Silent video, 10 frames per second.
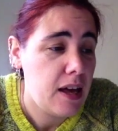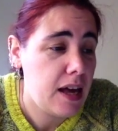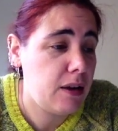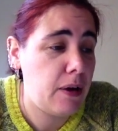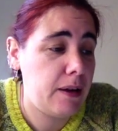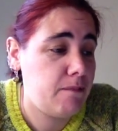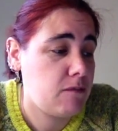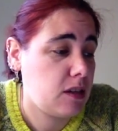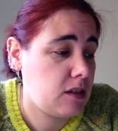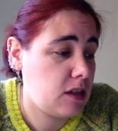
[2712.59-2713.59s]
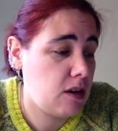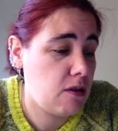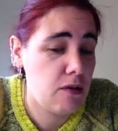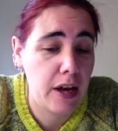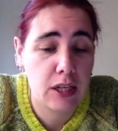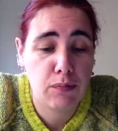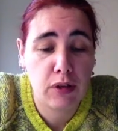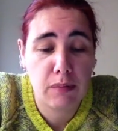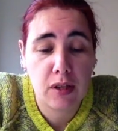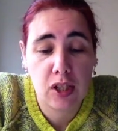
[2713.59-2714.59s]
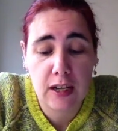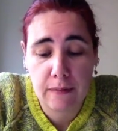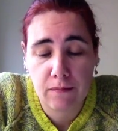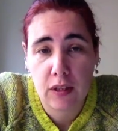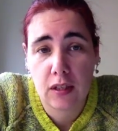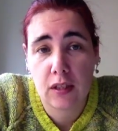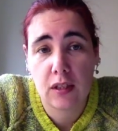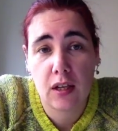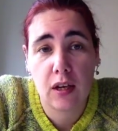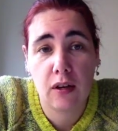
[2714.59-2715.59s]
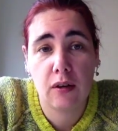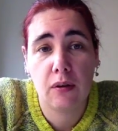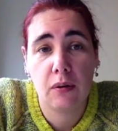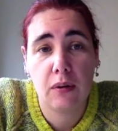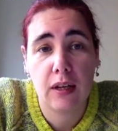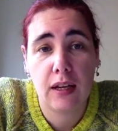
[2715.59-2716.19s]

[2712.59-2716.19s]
Anyway, so that's pretty much it. So